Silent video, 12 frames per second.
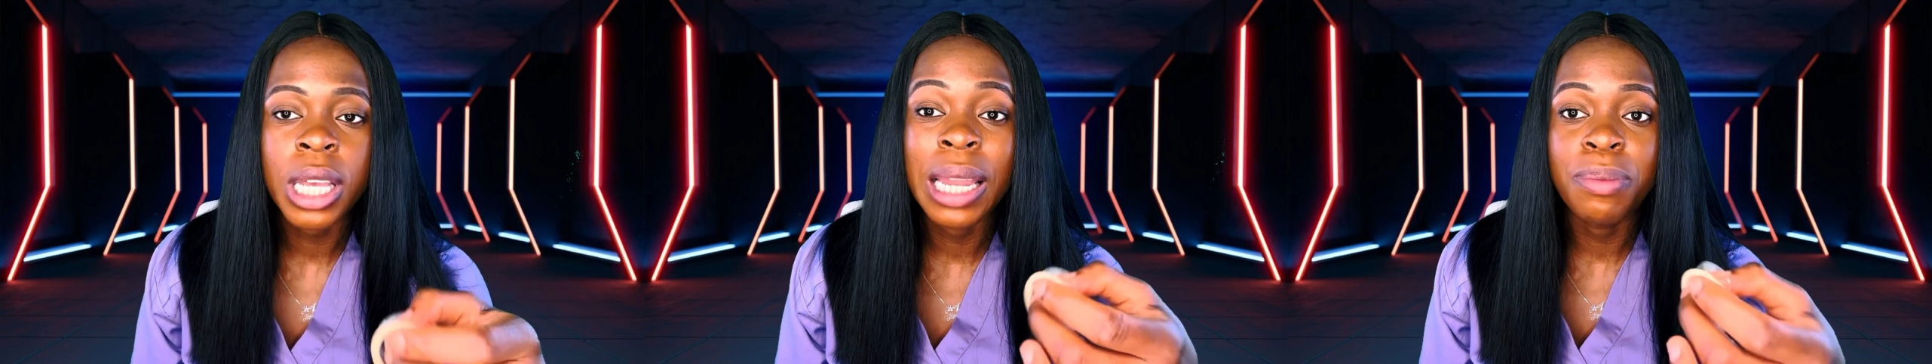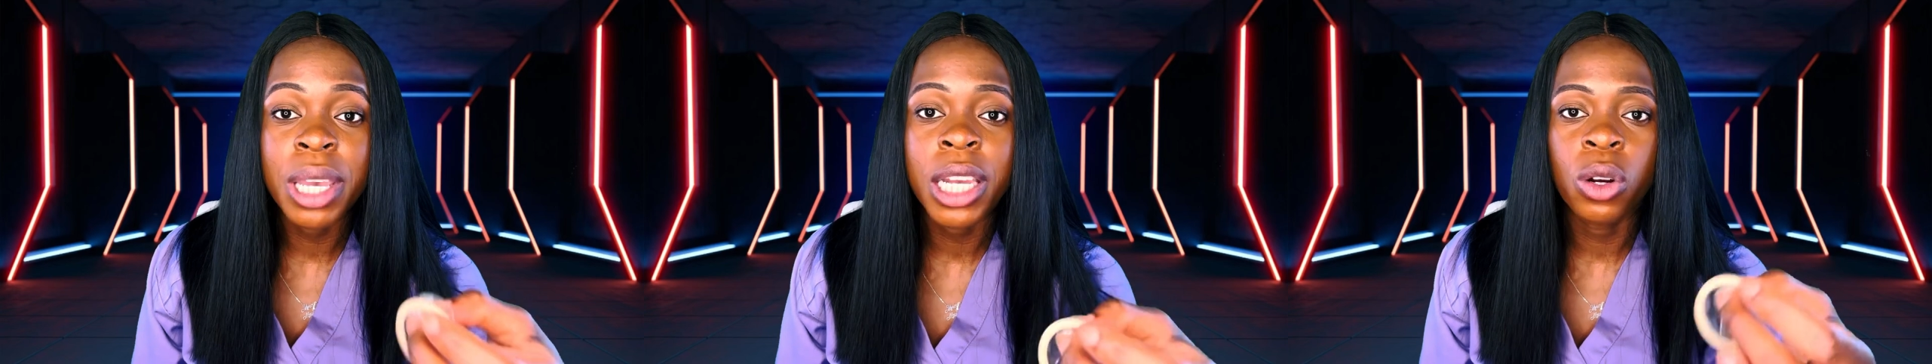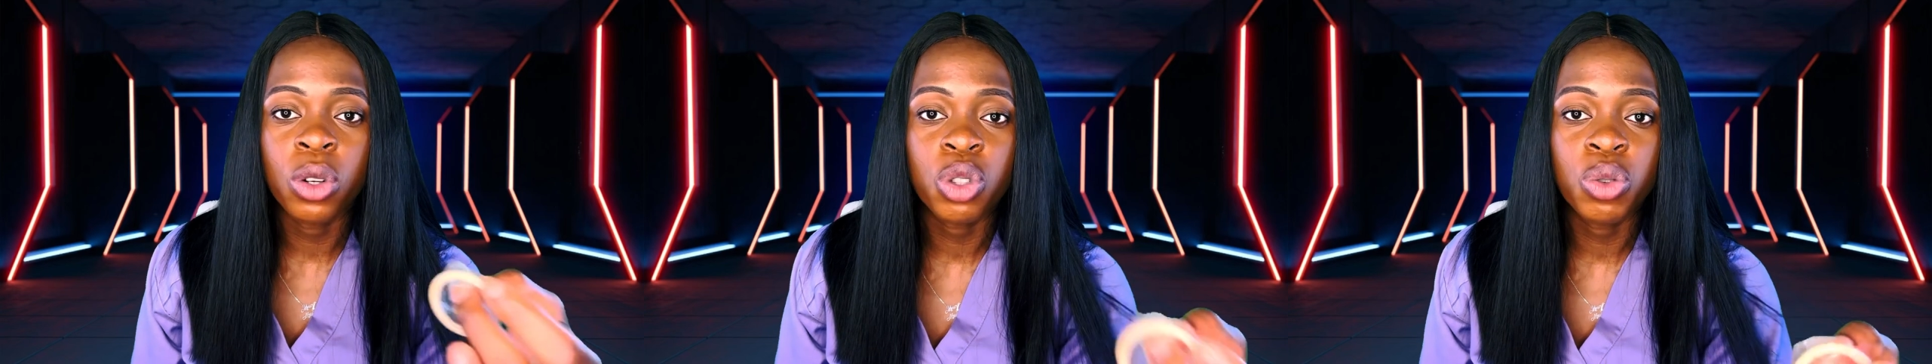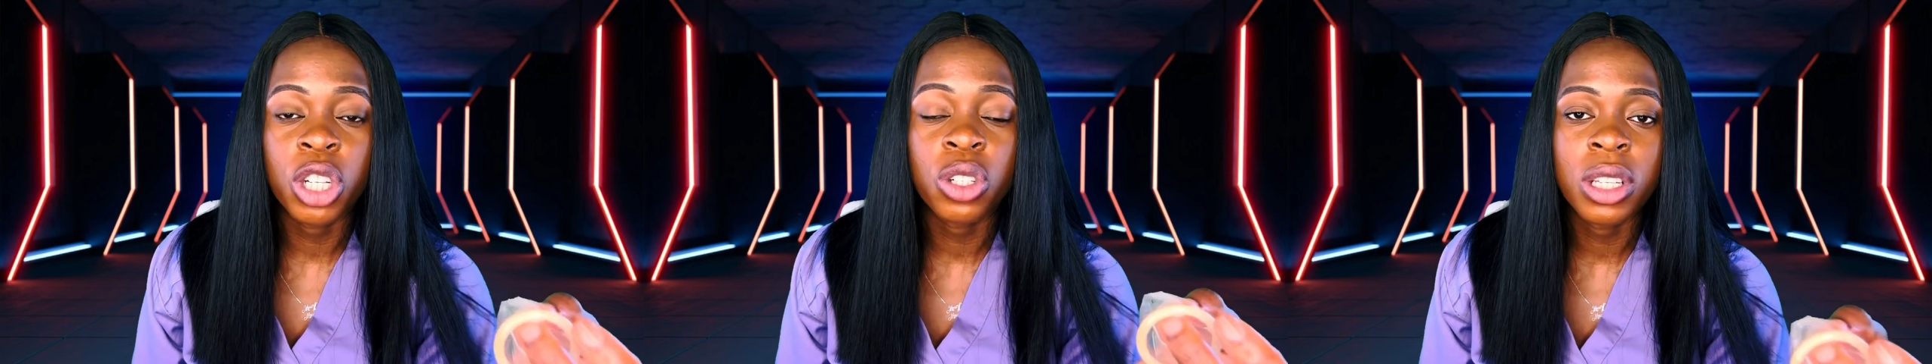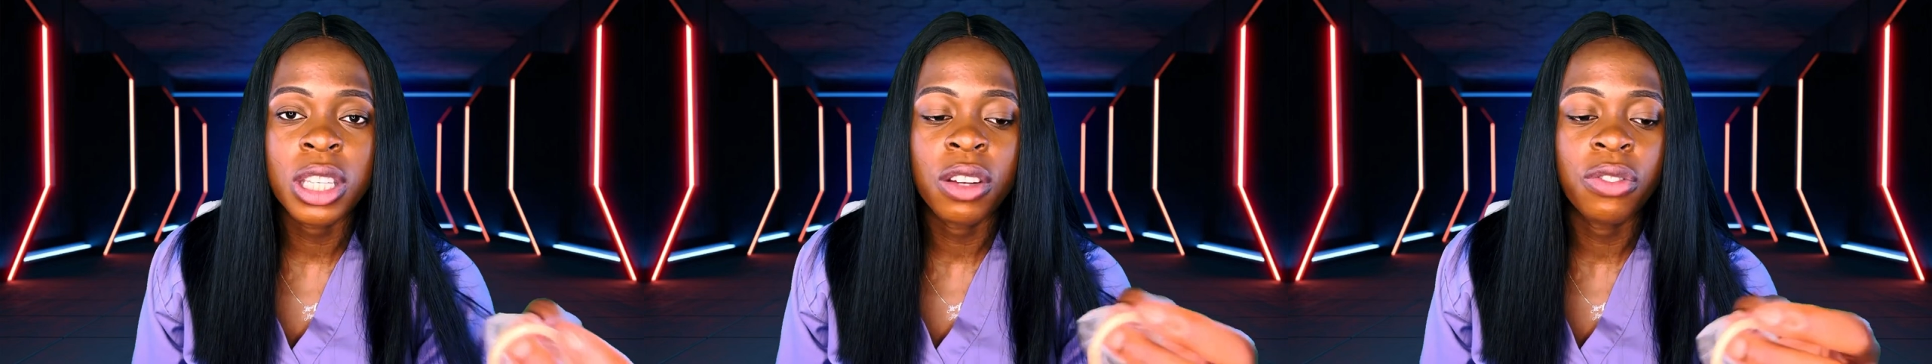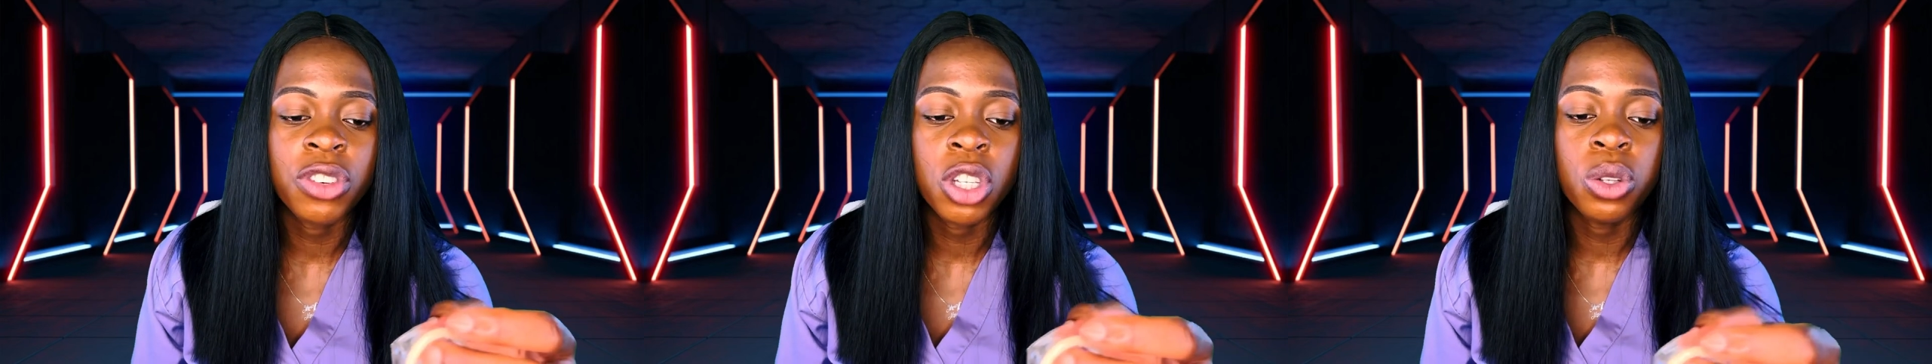and make illustrations in the
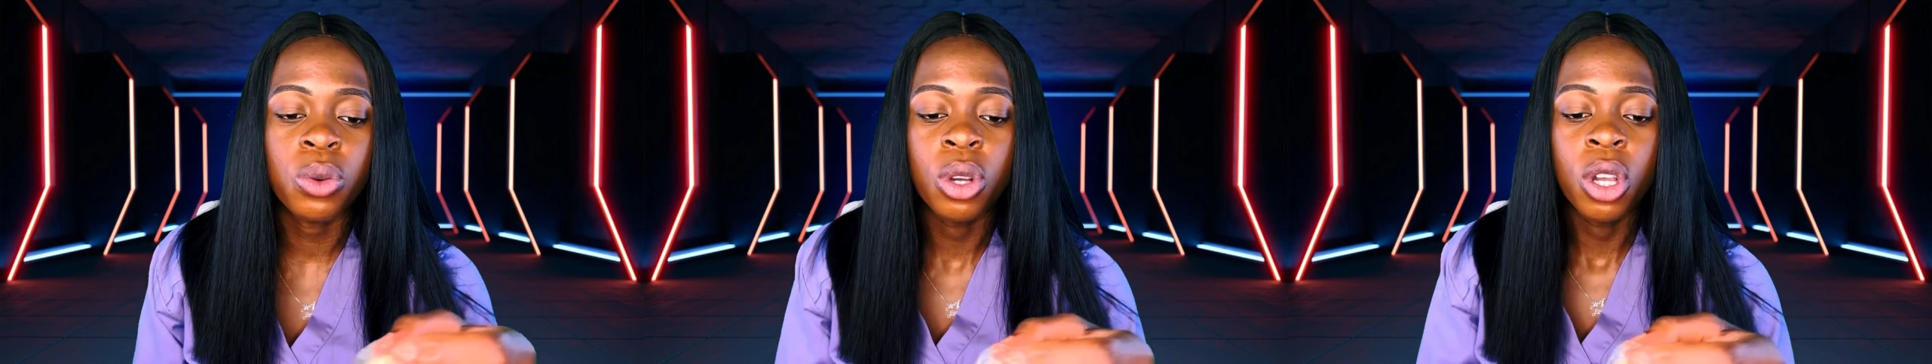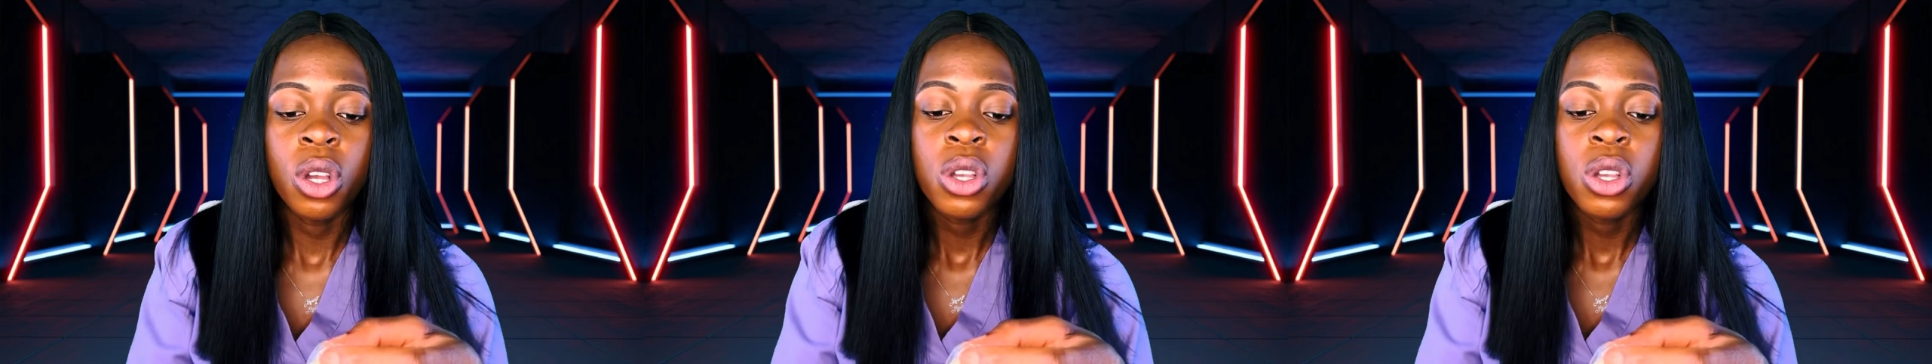video